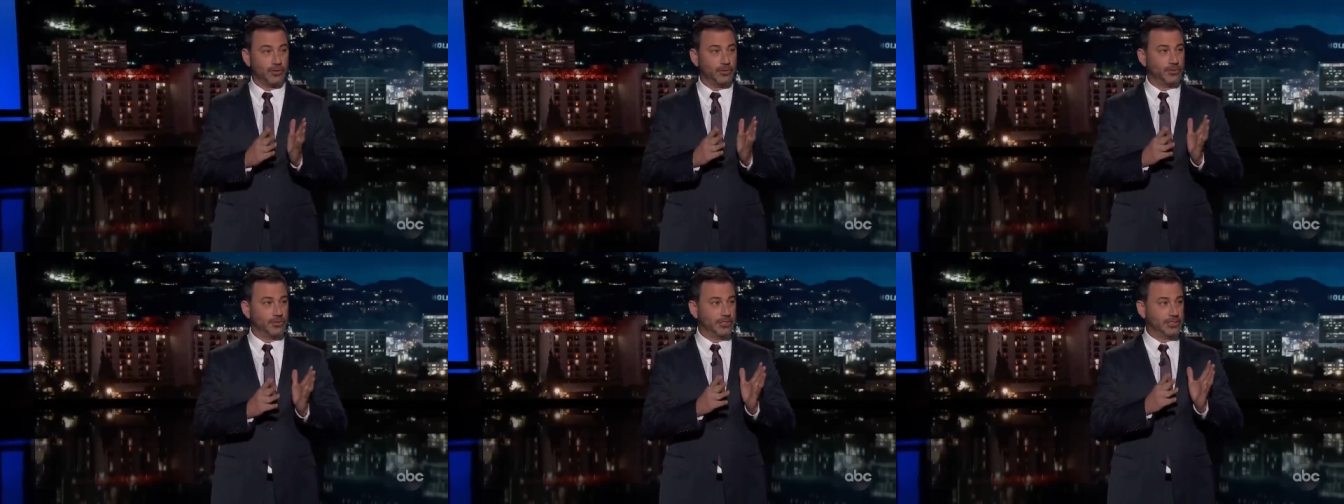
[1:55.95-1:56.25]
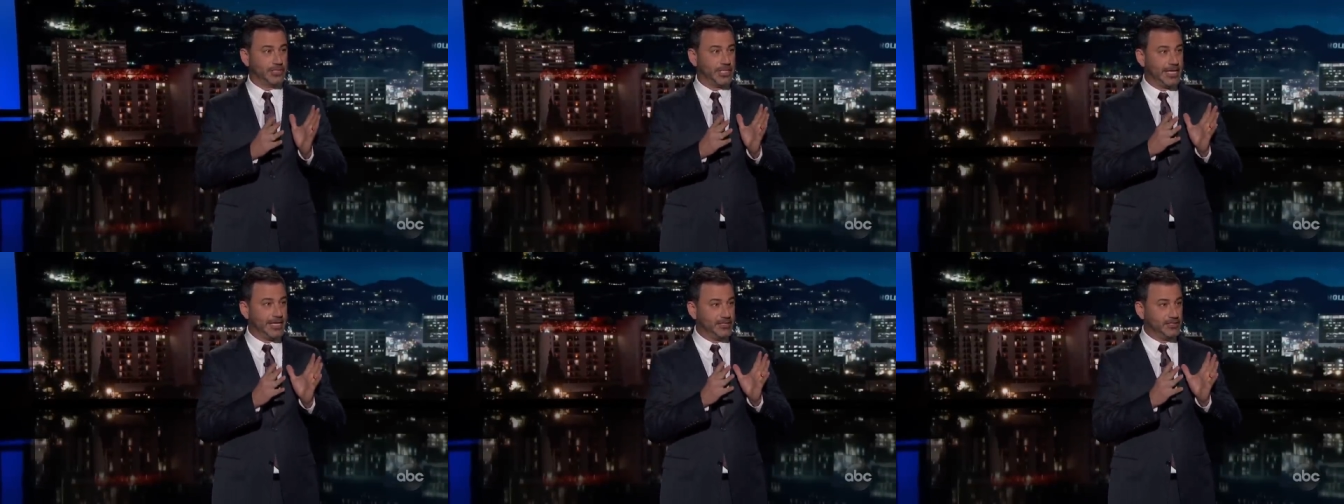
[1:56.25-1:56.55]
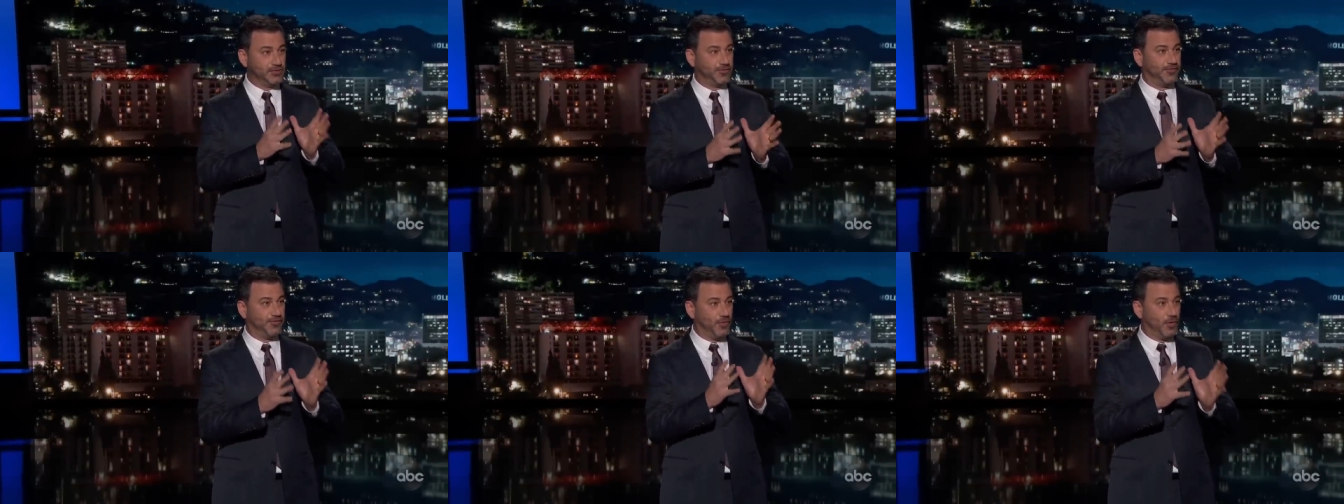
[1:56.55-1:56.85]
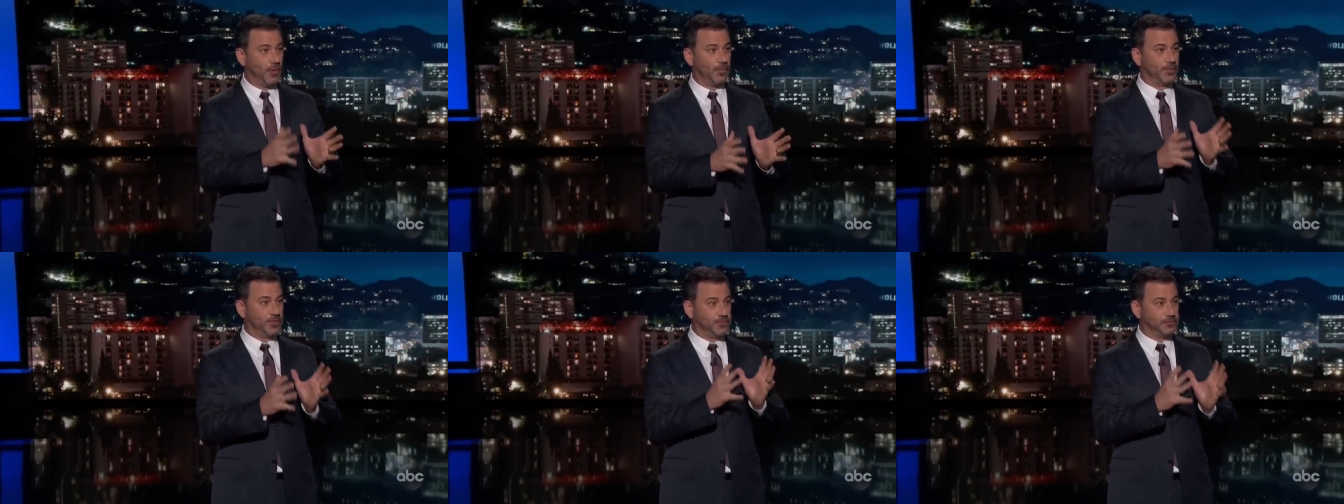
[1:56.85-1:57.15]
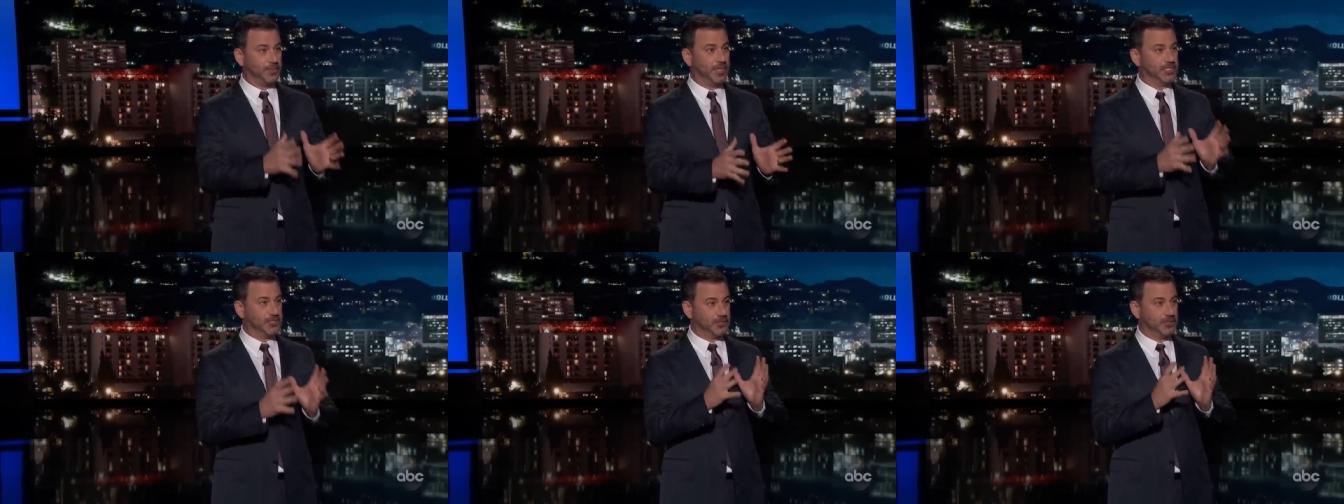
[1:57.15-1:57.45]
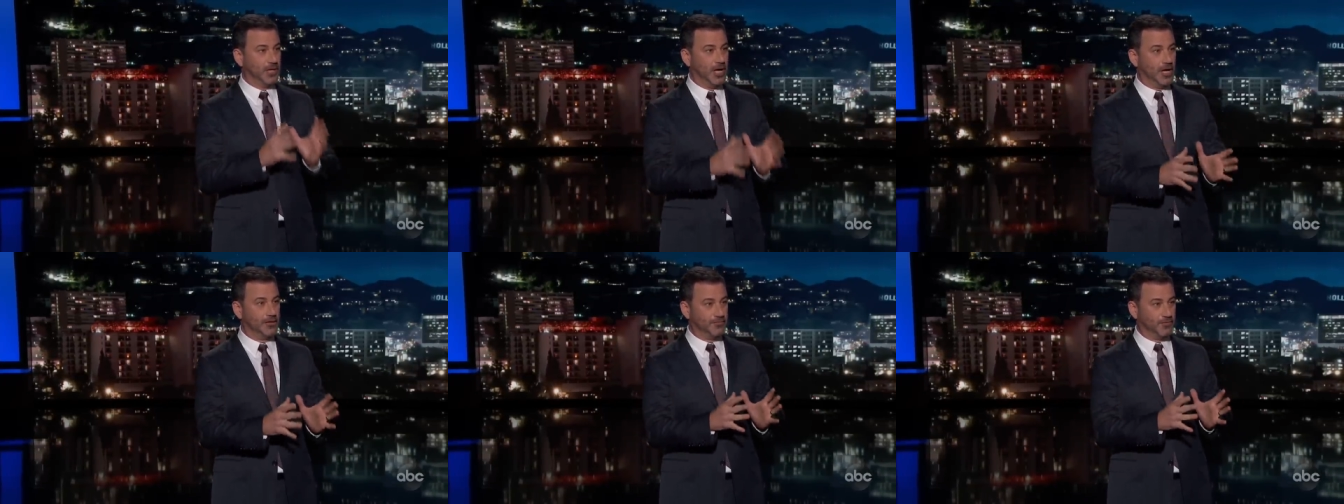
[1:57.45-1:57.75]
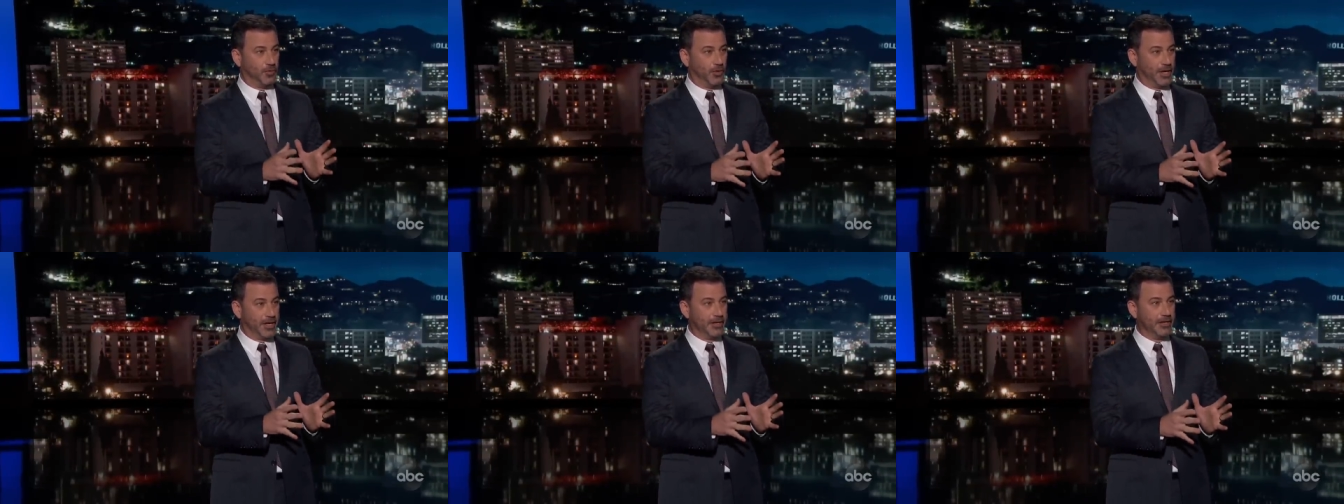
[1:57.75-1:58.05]
who was his former special
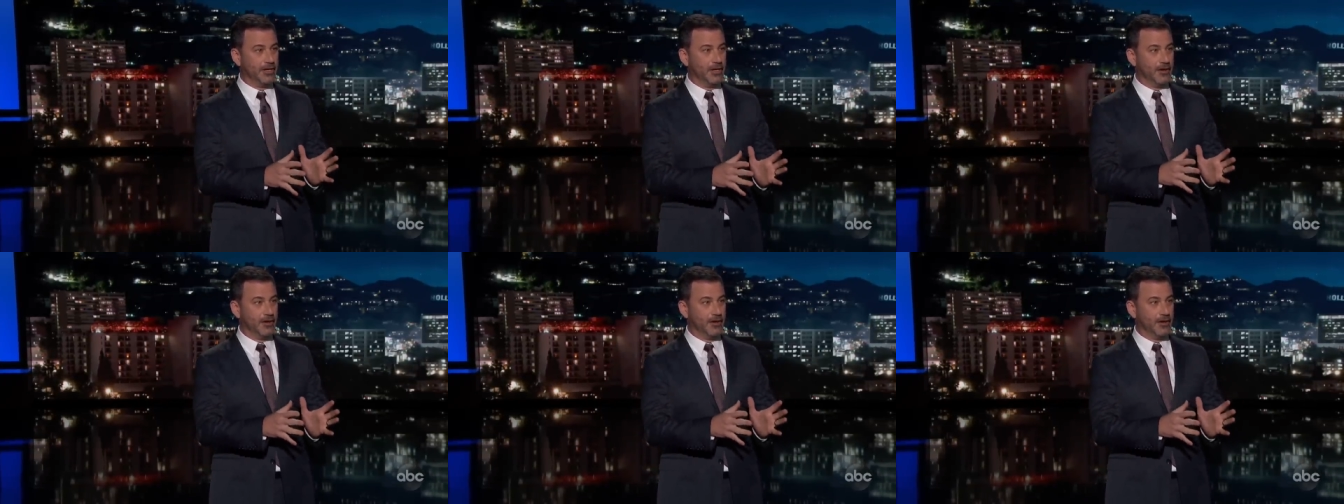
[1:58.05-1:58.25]
envoy